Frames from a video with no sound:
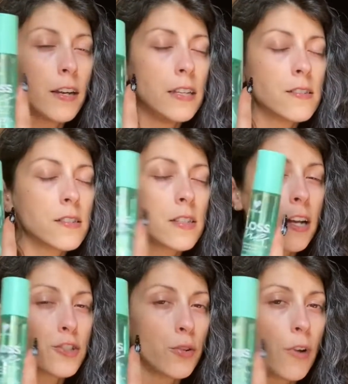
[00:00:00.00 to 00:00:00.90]
is
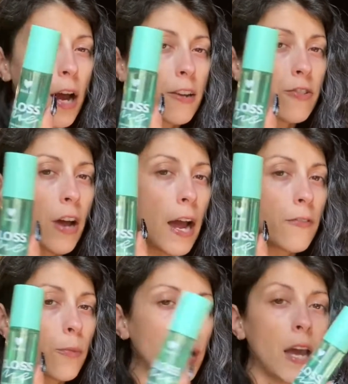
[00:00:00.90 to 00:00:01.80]
such a ride or die for me.